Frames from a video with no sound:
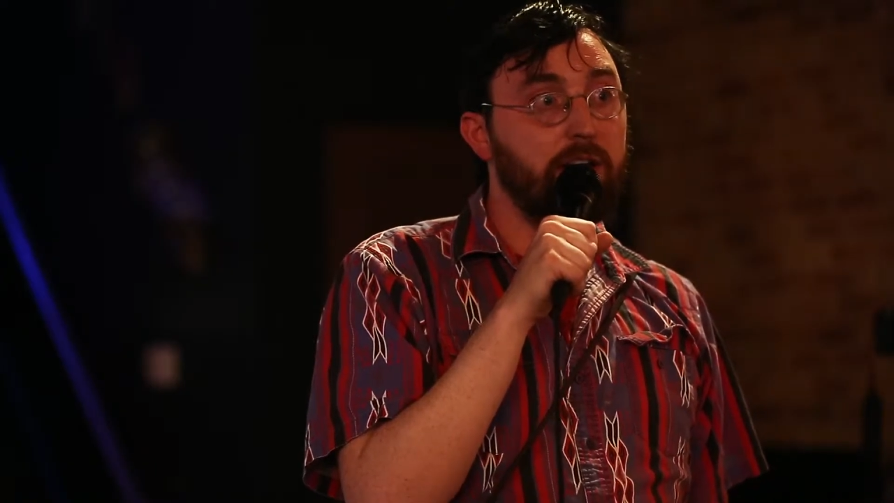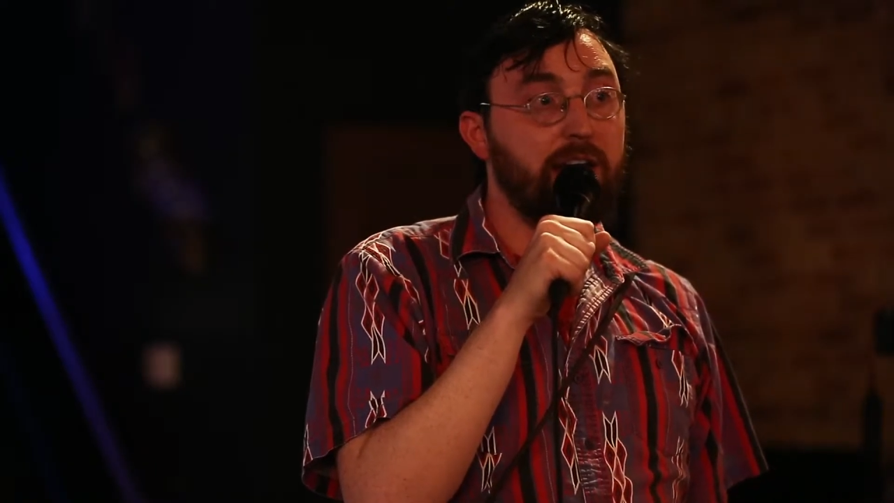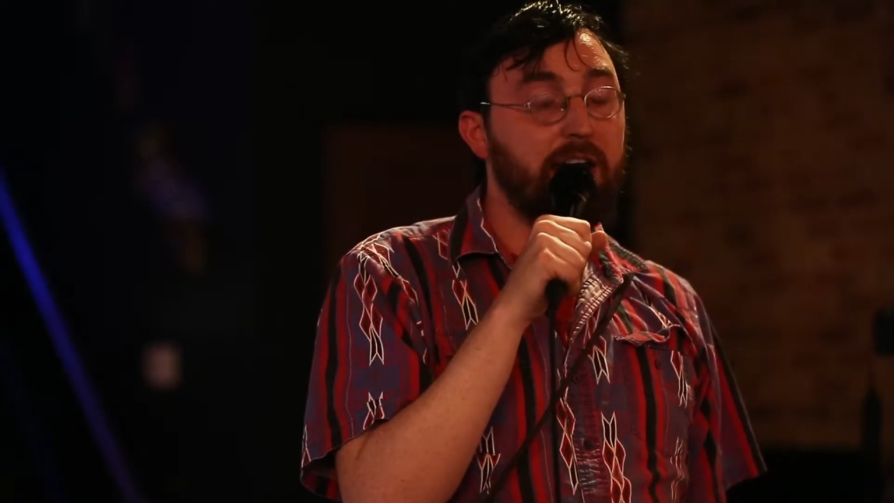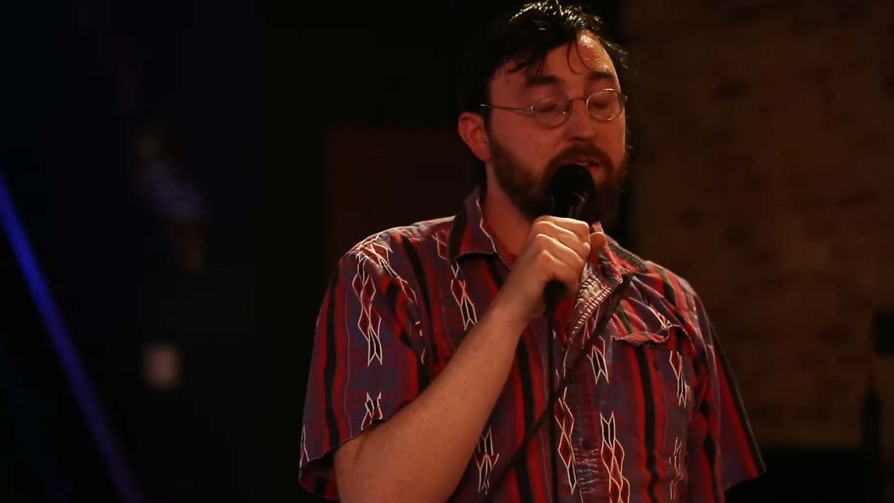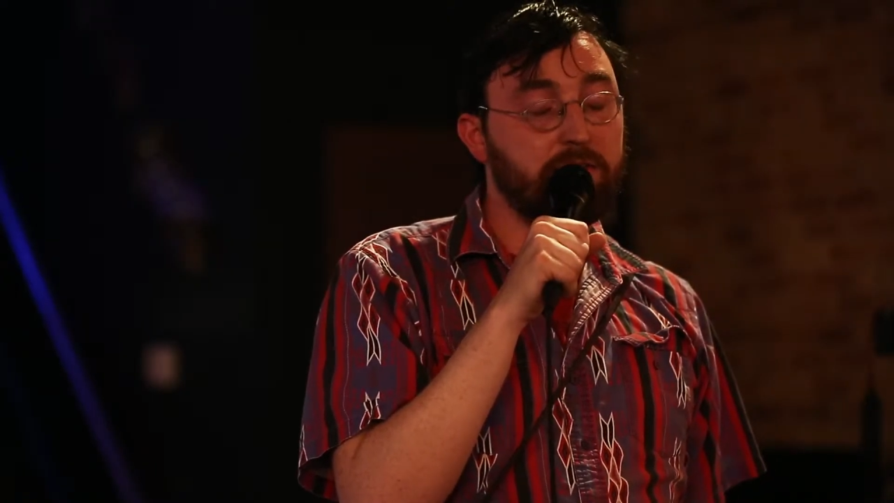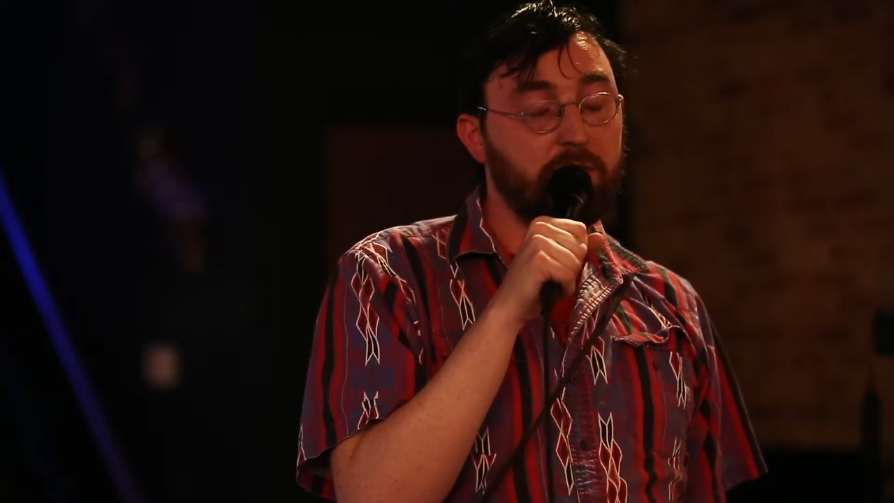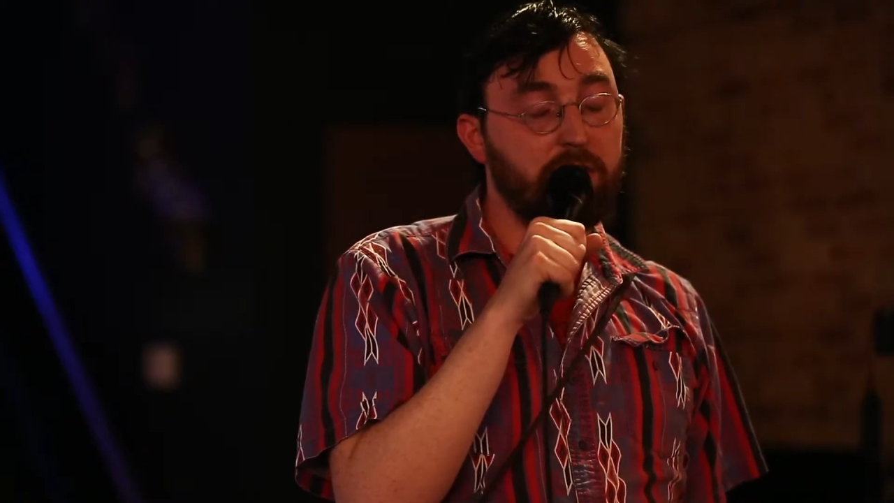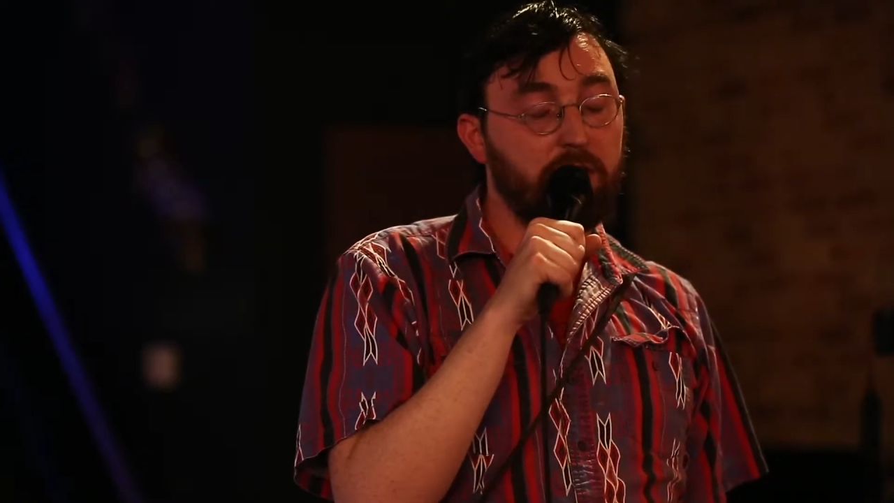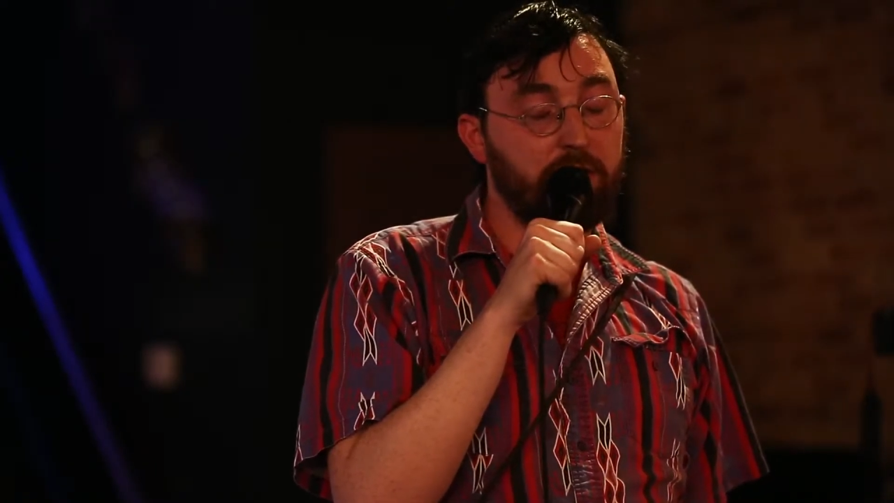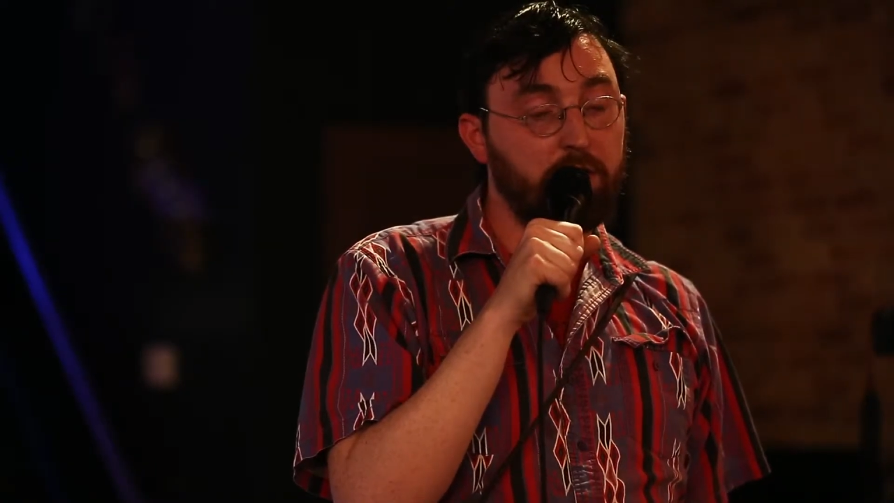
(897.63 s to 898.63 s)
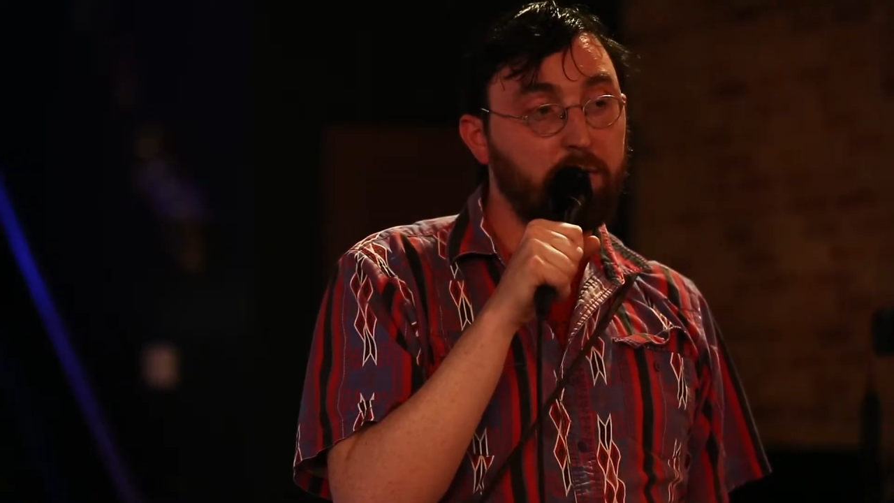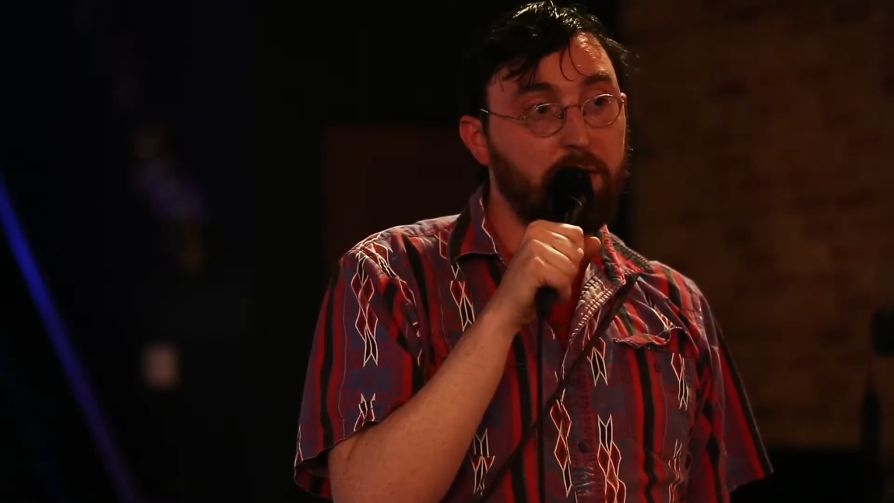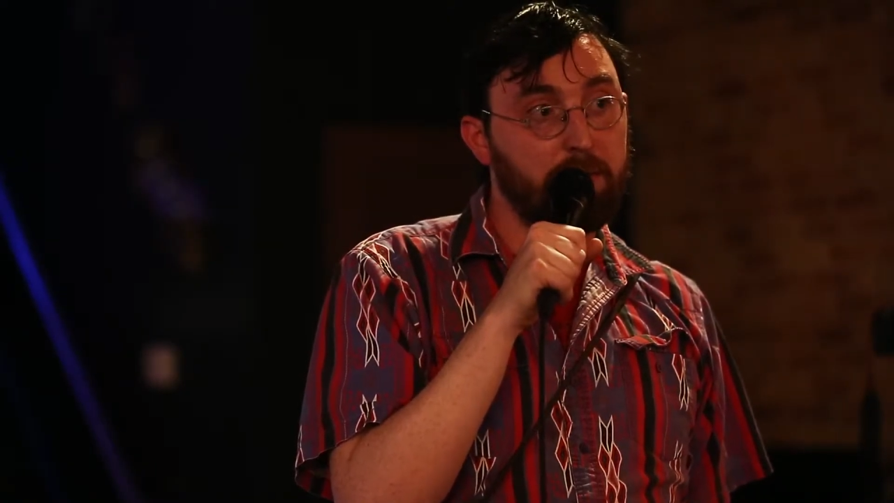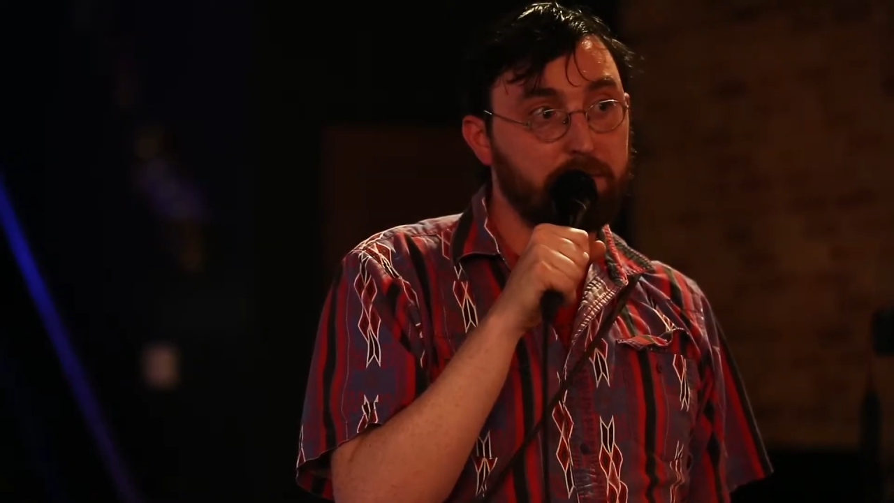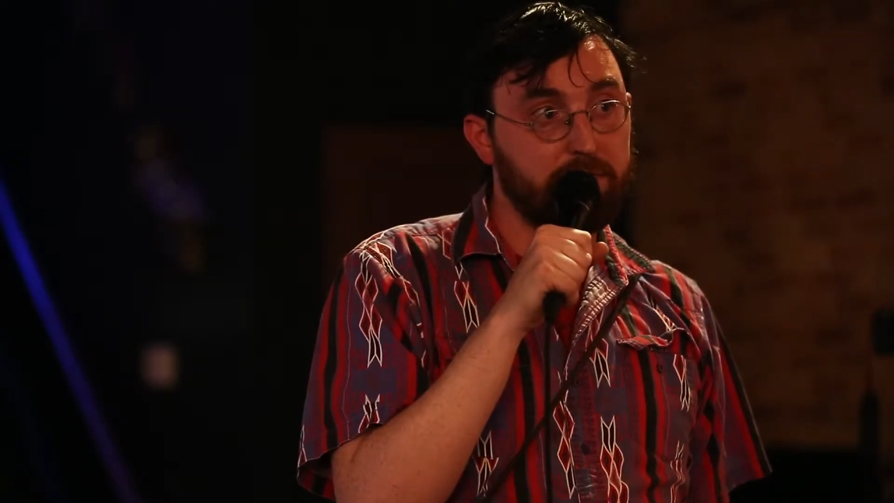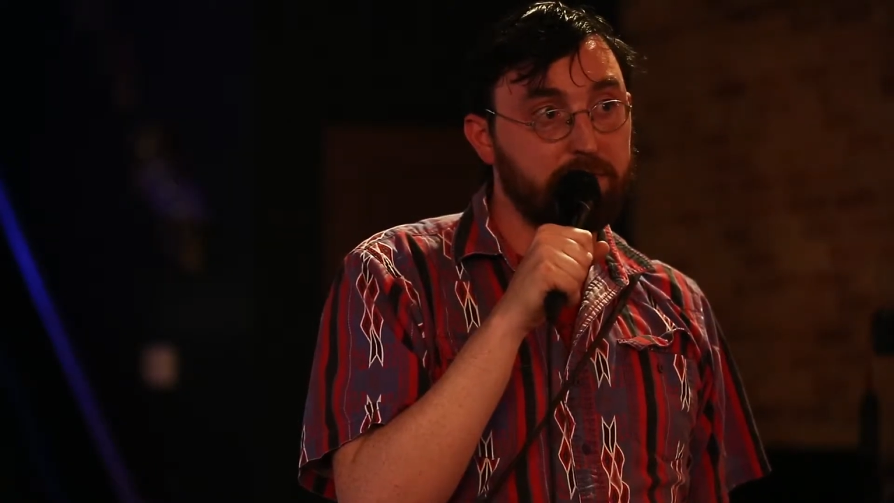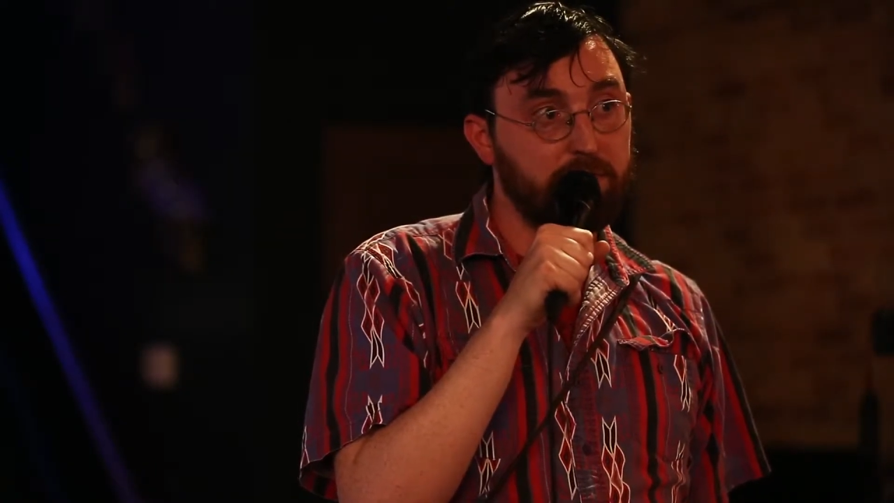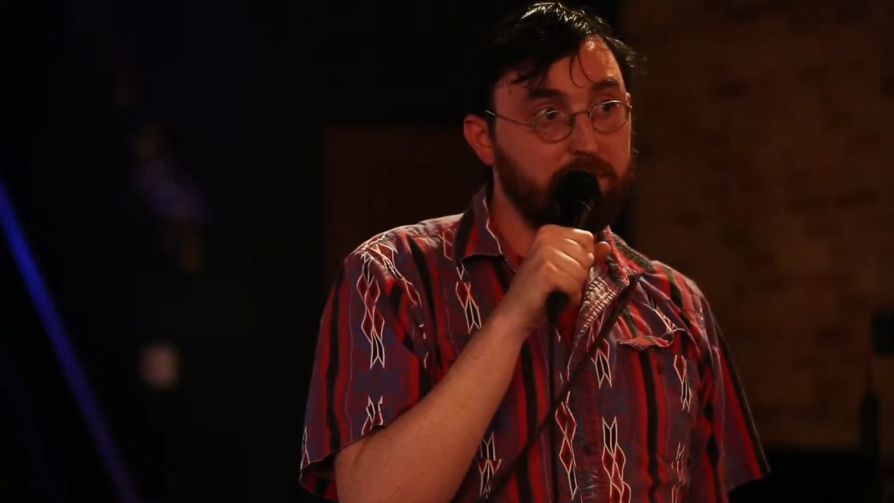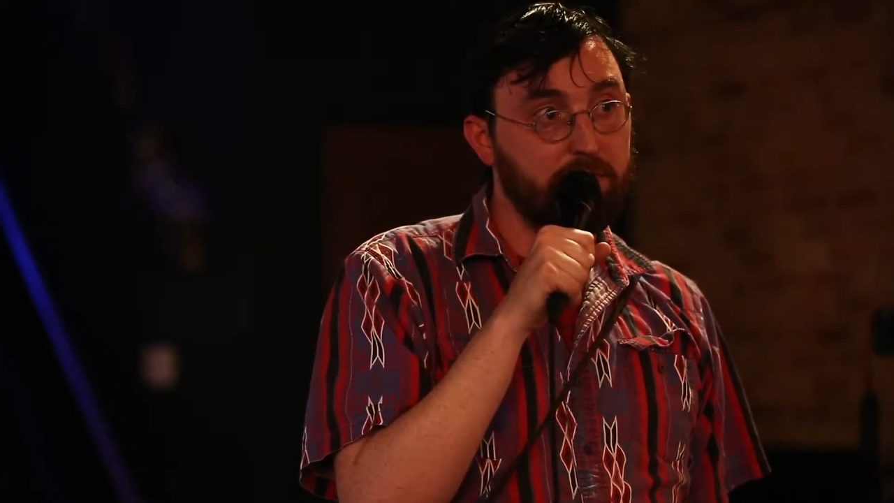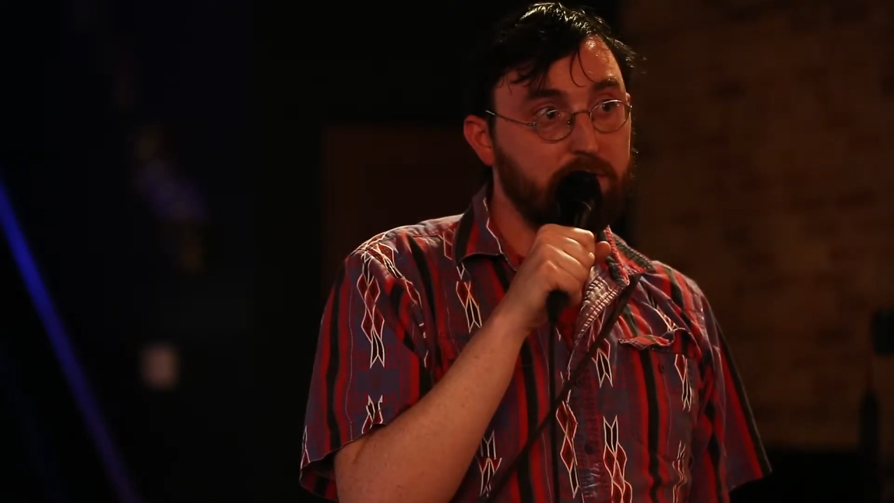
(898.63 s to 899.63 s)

Cats don't eat all your crumbs.